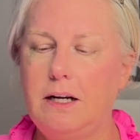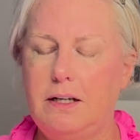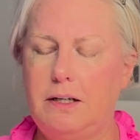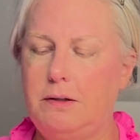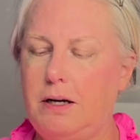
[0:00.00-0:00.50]

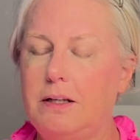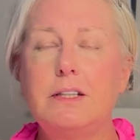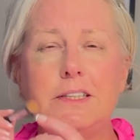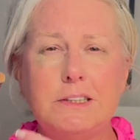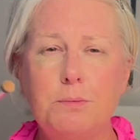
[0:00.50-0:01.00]
I'll
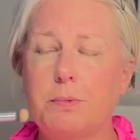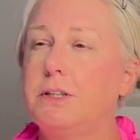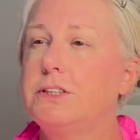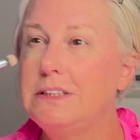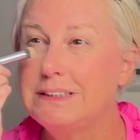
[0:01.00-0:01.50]
list the
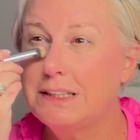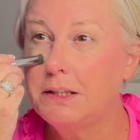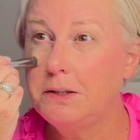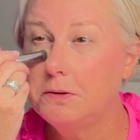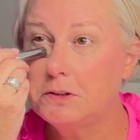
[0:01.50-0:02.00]
brushes that
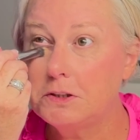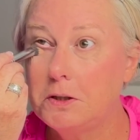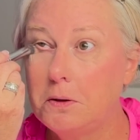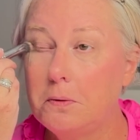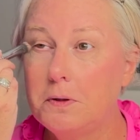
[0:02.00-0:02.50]
I use
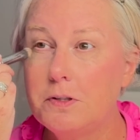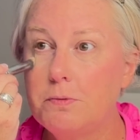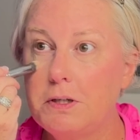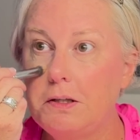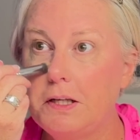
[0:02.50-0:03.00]
too. This
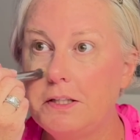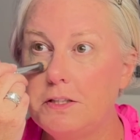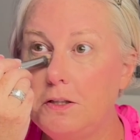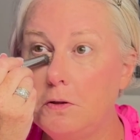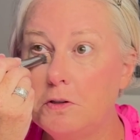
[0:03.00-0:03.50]
one I
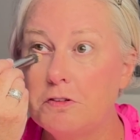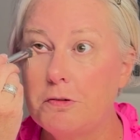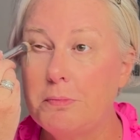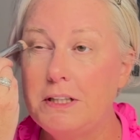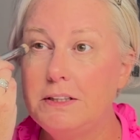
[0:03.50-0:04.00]
like to use
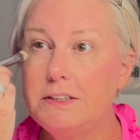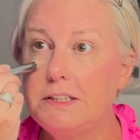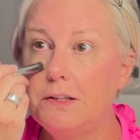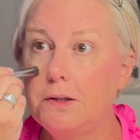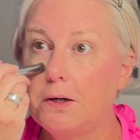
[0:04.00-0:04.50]
for my
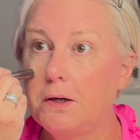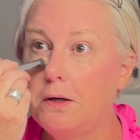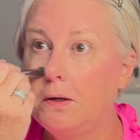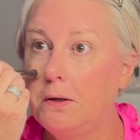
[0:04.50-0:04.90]
concealer.